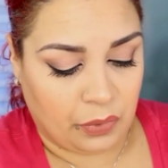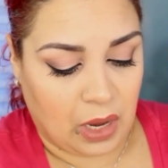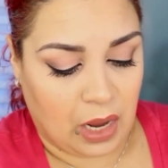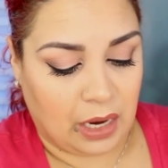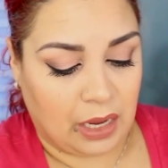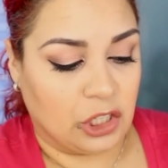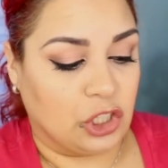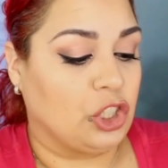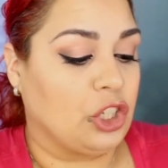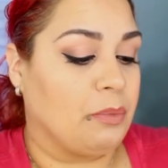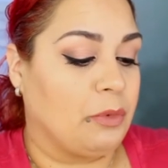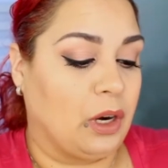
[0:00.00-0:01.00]
kind of like a
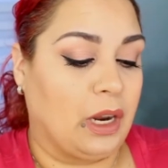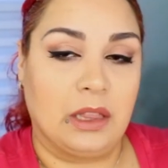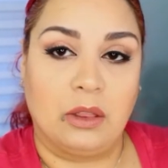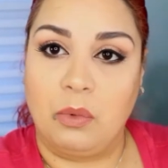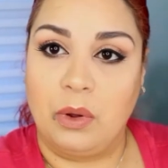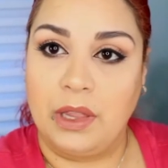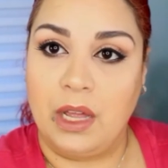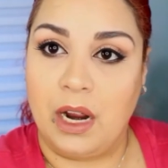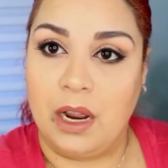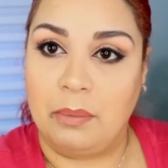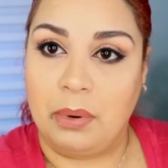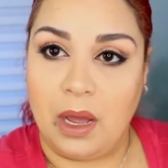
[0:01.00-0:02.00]
shimmer like the one that
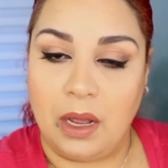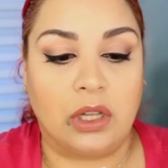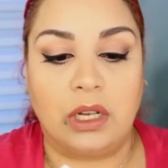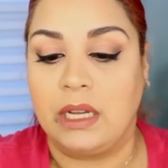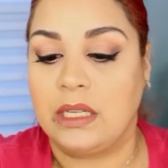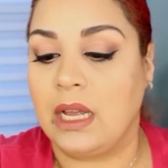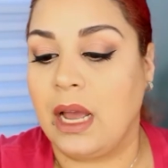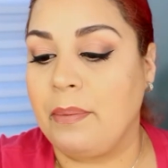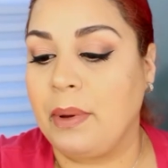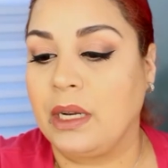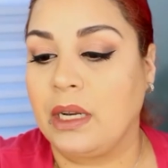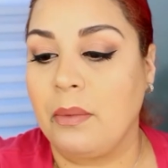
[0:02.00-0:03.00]
I applied. So the next thing
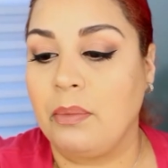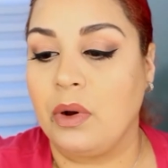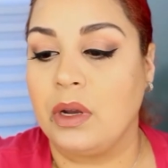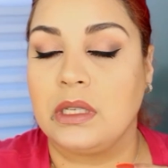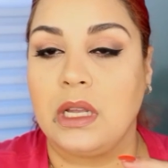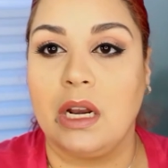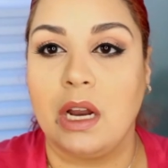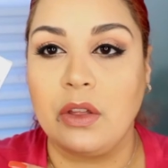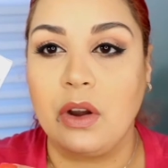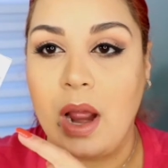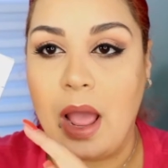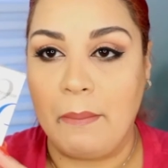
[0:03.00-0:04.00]
I picked up was
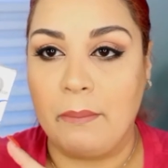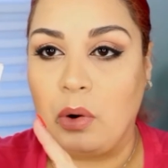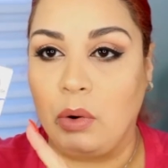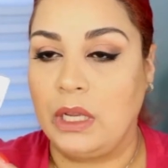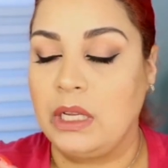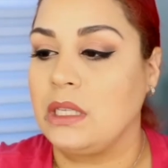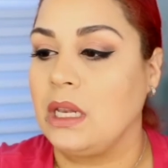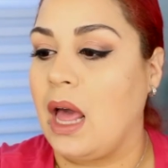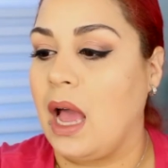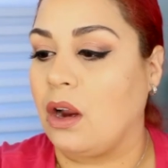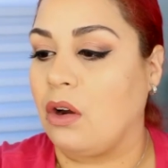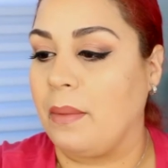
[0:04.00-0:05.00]
another Embryolisse
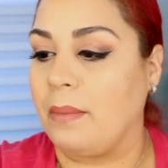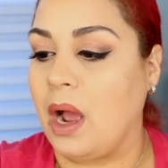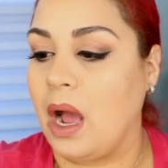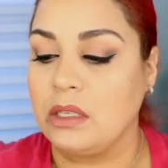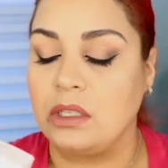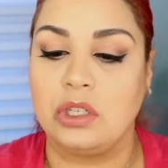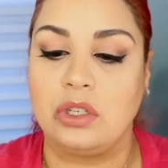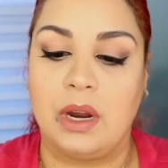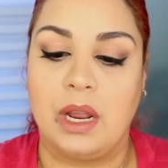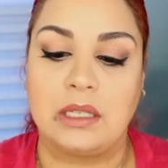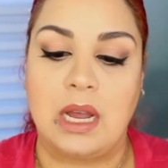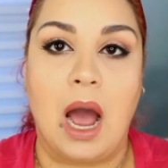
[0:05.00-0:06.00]
Lait-Crème
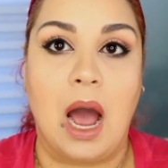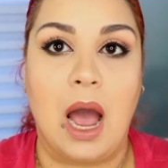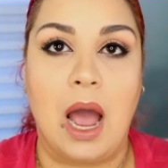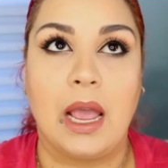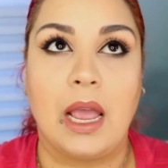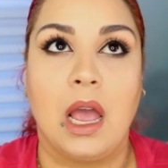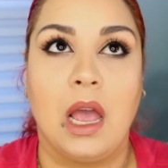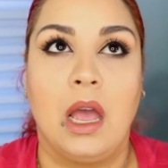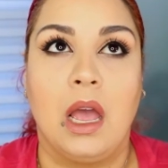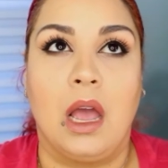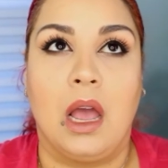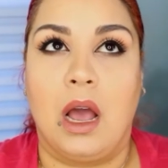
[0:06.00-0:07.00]
Concentré.
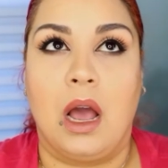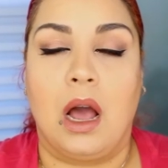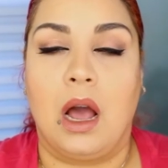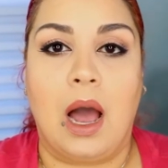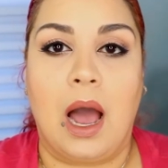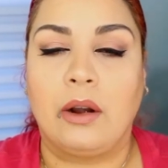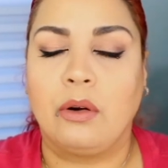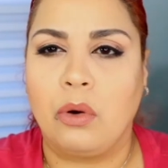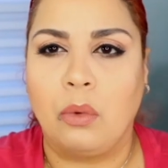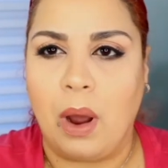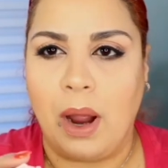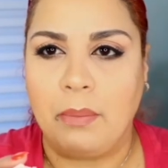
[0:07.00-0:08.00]
I don't
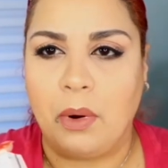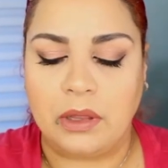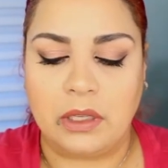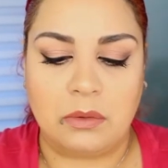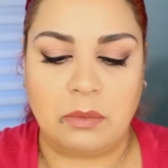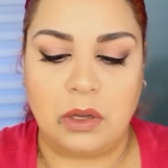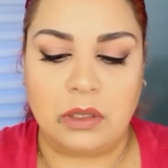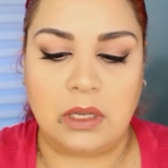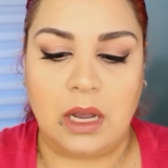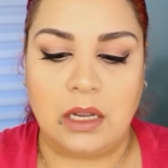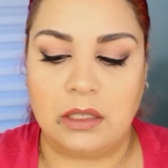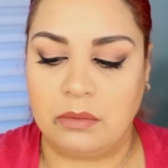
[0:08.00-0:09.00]
know why I bought the small
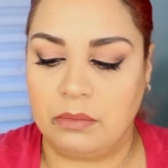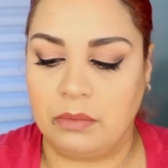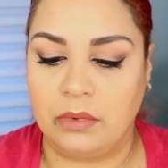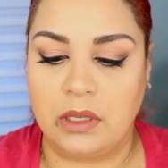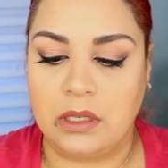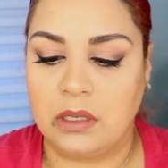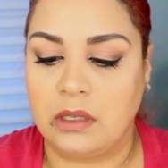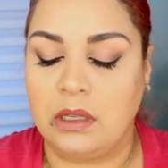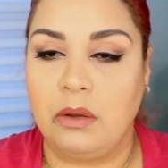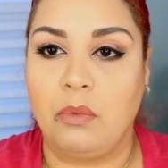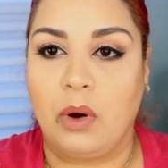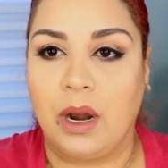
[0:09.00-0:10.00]
size. This is
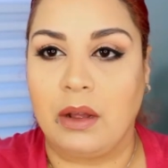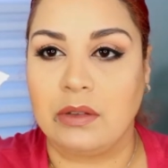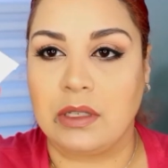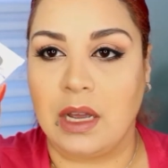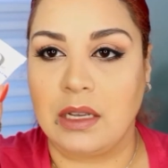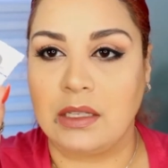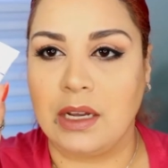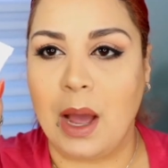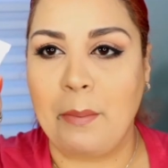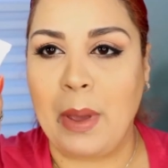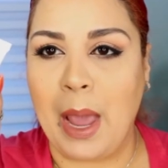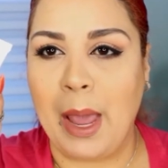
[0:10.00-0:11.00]
the 1 ounce size. Look
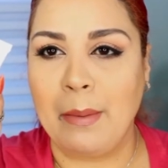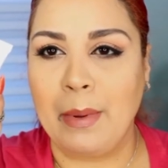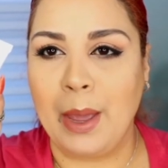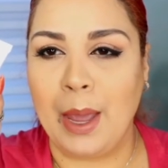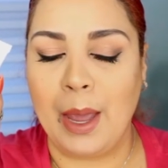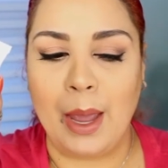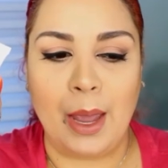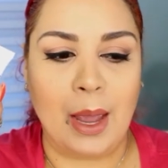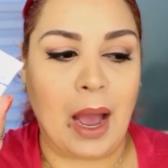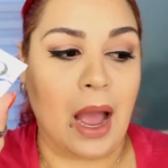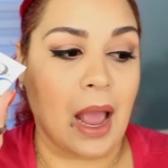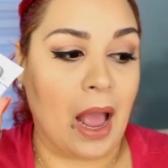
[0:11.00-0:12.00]
how
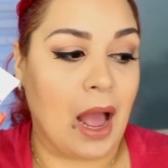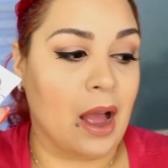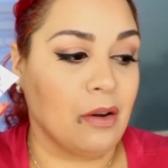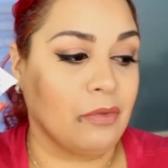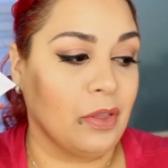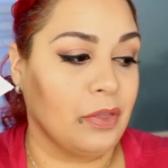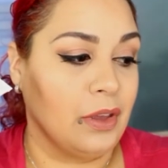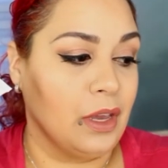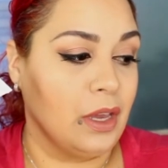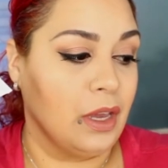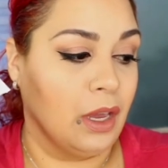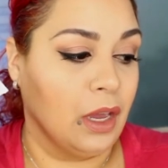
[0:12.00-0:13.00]
baby. I have
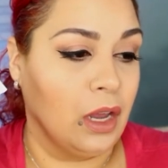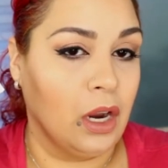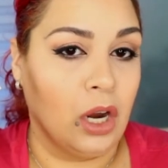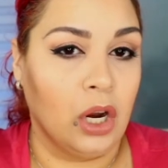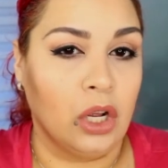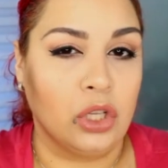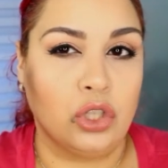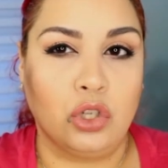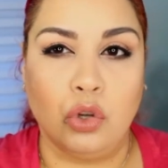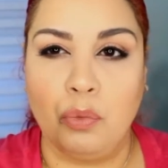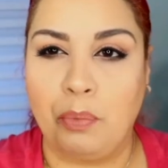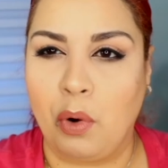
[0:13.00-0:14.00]
the
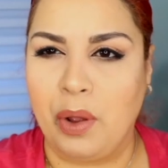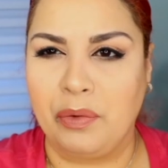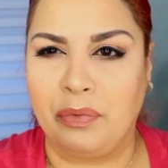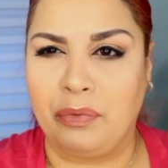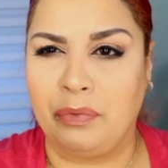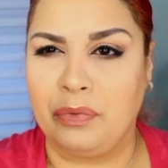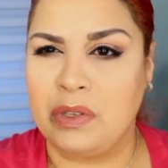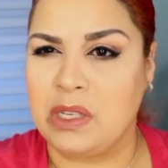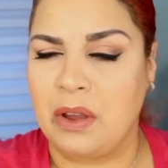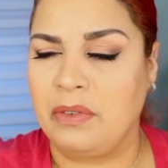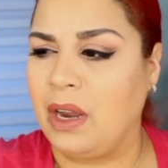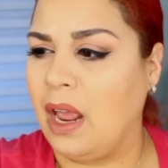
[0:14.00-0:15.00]

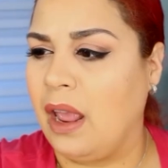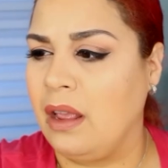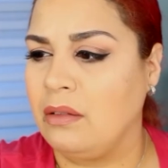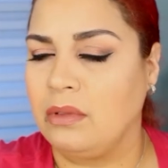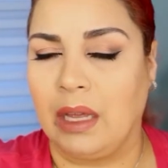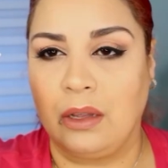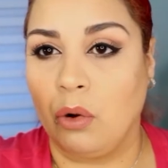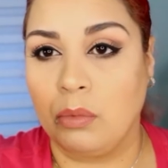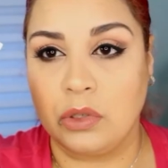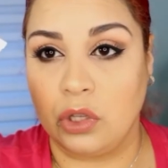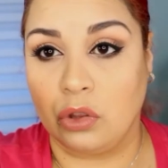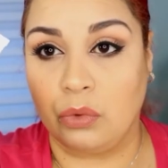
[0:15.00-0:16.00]
2.78, like
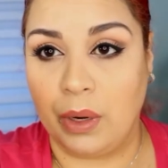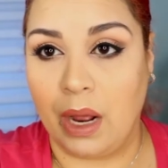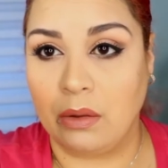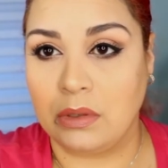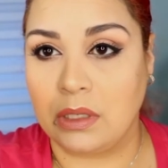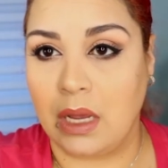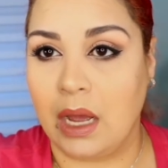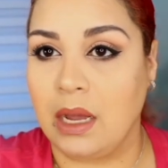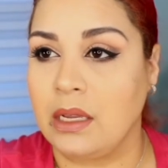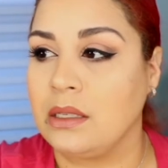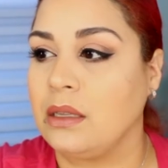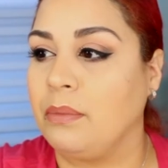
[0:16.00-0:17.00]
almost a 3 ounce
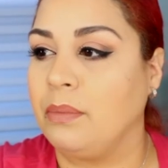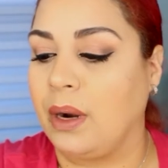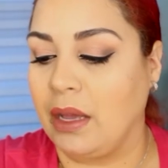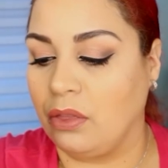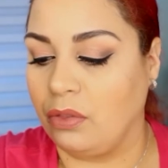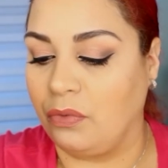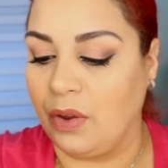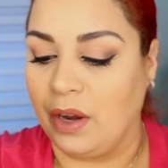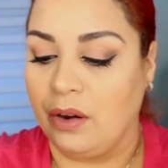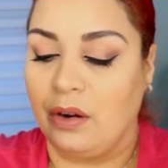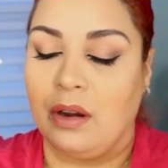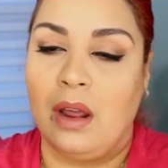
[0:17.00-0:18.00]
size, but I
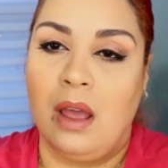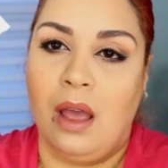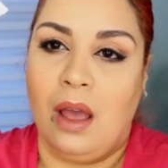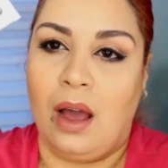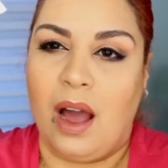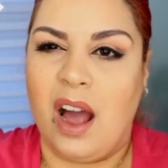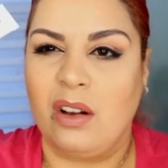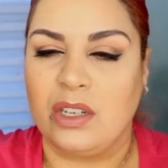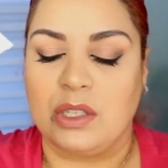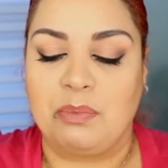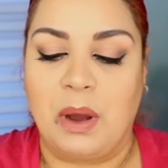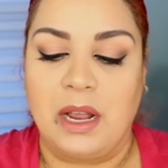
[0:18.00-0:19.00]
figured I'll
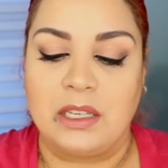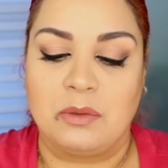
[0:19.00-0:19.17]
just buy a